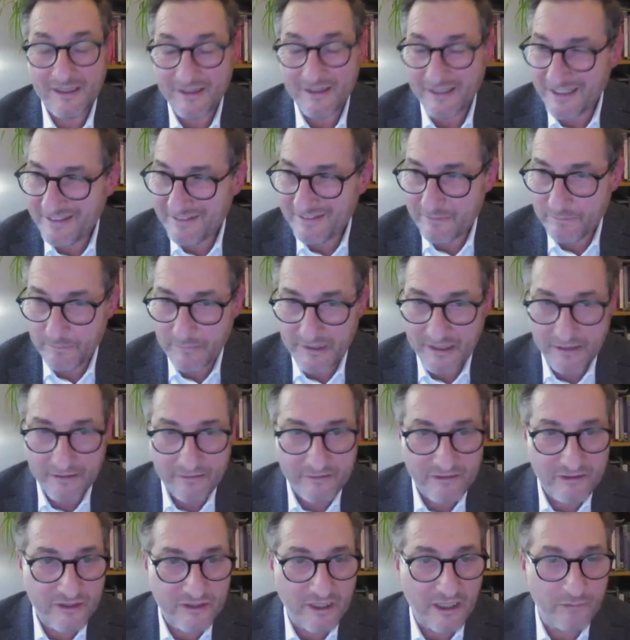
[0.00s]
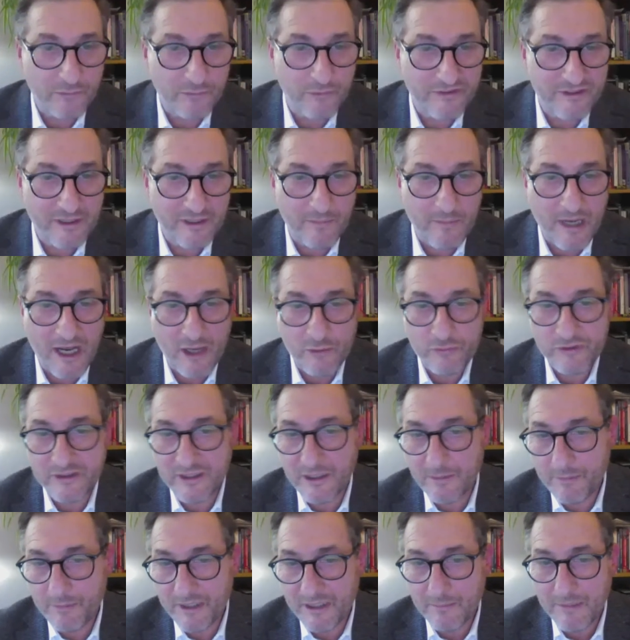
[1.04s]
Let me start with some
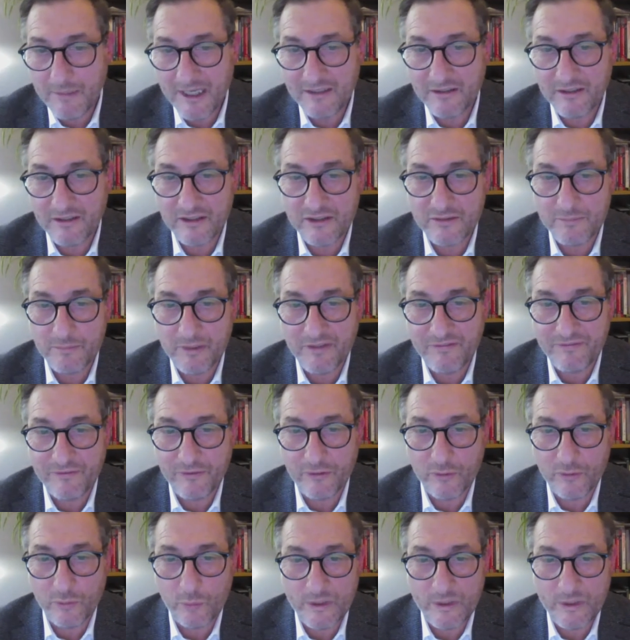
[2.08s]
housekeeping matters before